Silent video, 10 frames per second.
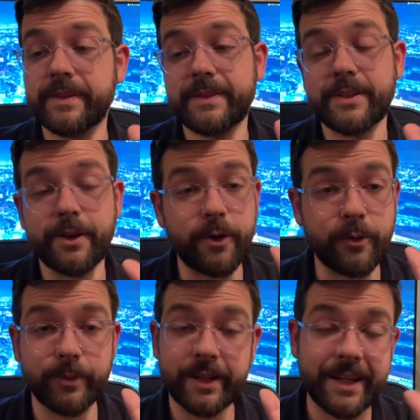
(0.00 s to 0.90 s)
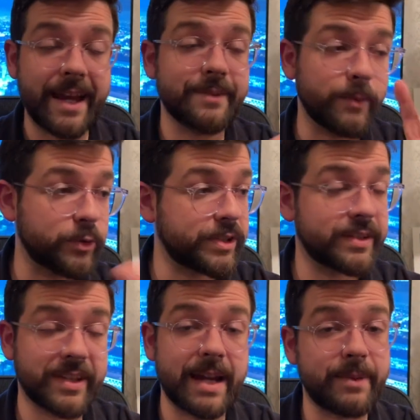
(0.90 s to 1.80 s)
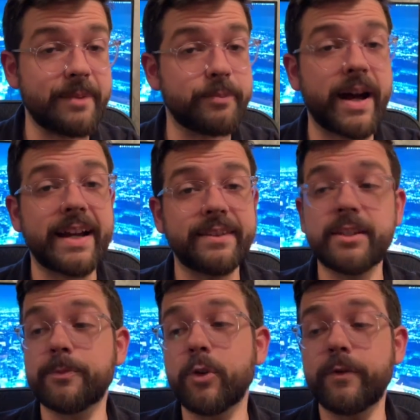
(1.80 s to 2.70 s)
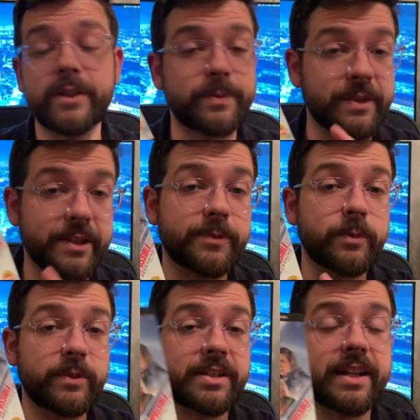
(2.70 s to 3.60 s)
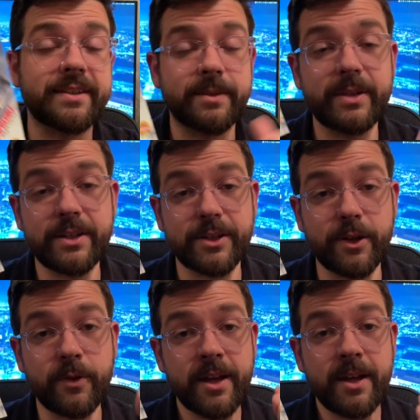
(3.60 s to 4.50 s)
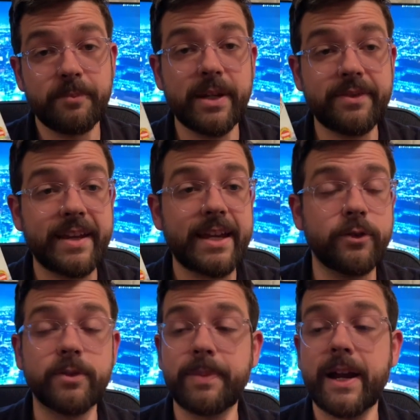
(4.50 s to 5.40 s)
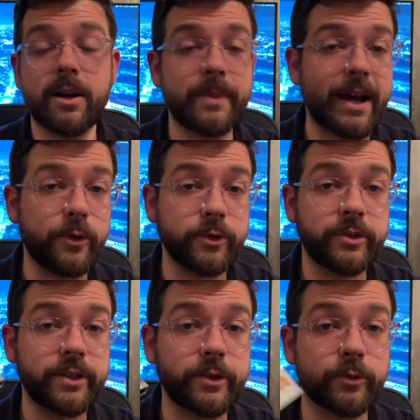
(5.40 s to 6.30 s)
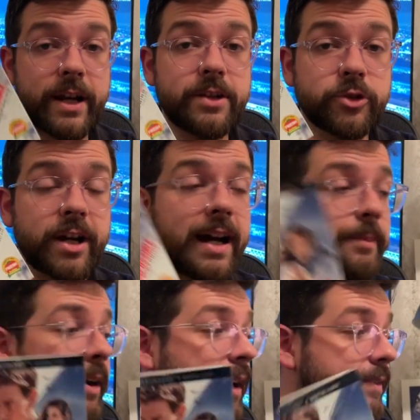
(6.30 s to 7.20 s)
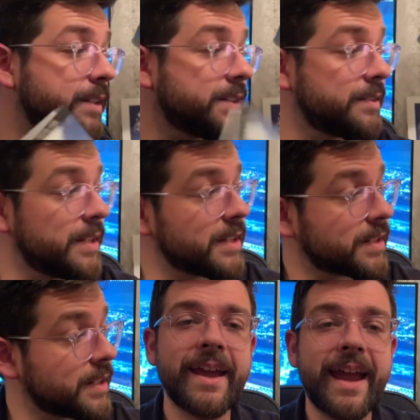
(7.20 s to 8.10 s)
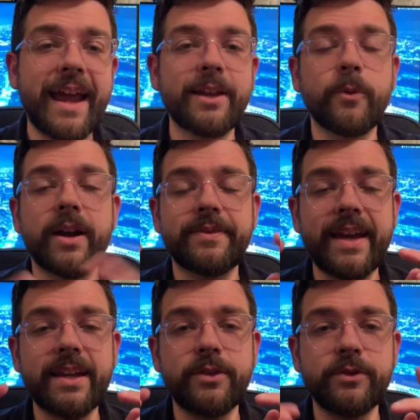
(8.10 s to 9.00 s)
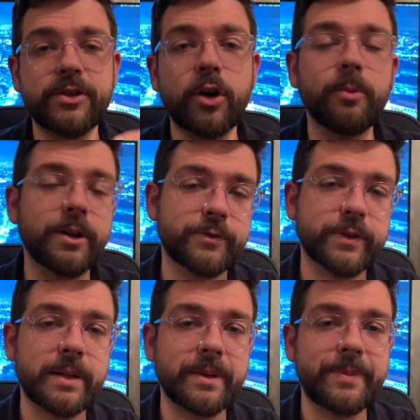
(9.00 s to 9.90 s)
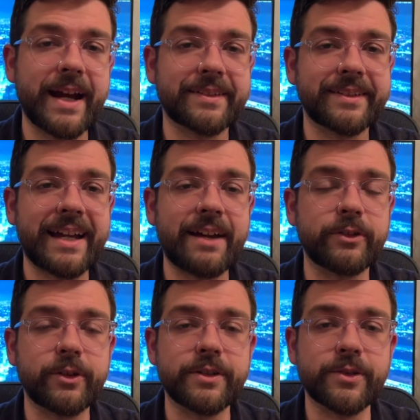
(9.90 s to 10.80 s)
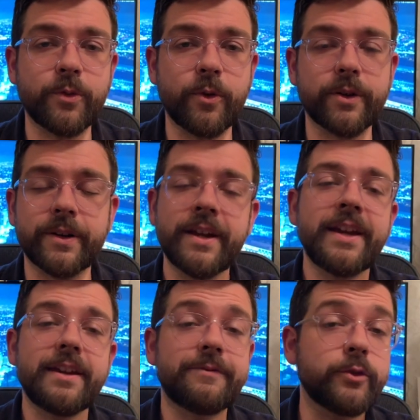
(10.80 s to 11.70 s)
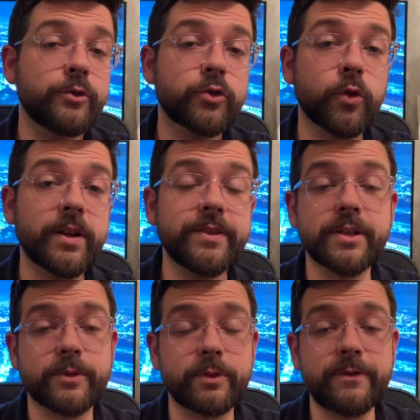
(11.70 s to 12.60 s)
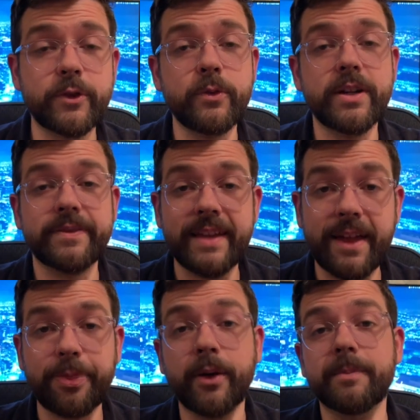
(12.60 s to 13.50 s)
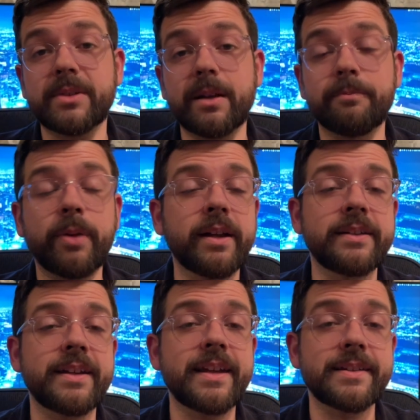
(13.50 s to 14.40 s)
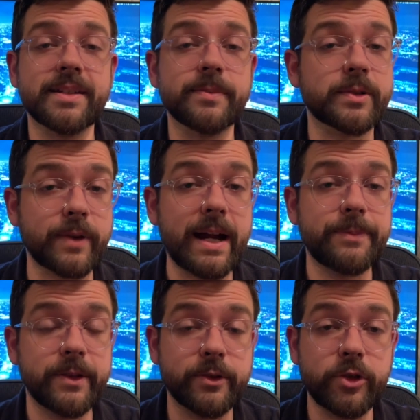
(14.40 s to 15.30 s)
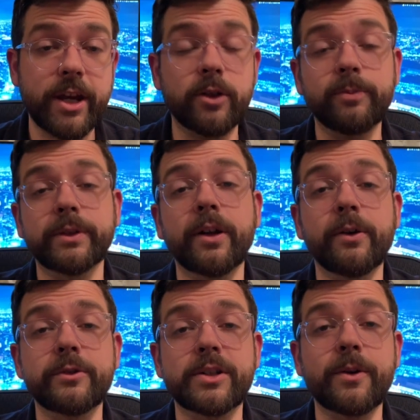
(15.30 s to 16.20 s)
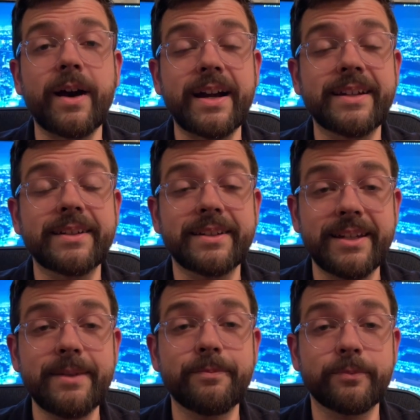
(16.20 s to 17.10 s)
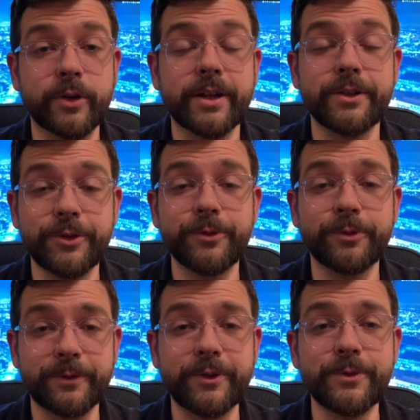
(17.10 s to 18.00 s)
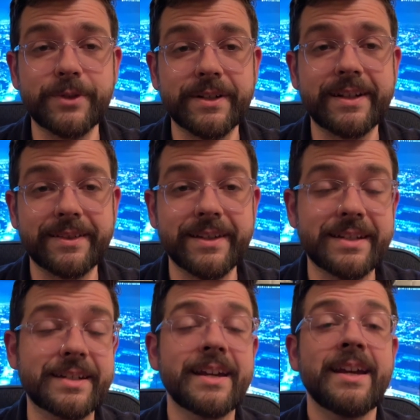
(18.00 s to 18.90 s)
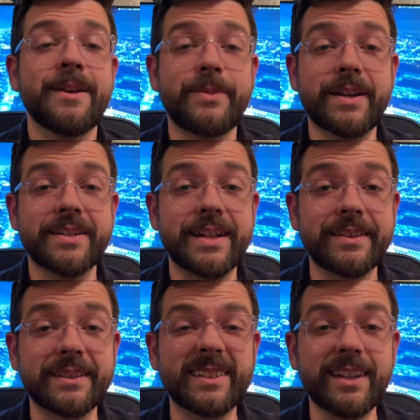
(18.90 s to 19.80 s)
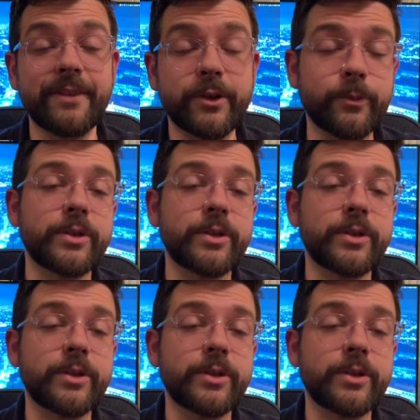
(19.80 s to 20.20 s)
So again, most of the time I buy these movies, but this one was sent to me. So big thank you to Paramount. You did a great job on this disc. Anyway, thank you so much for coming back to Cavanaugh's Corner. If you enjoyed this review, hit that thumbs up button and subscribe to the channel below so I can keep bringing you reviews like this, because I love it.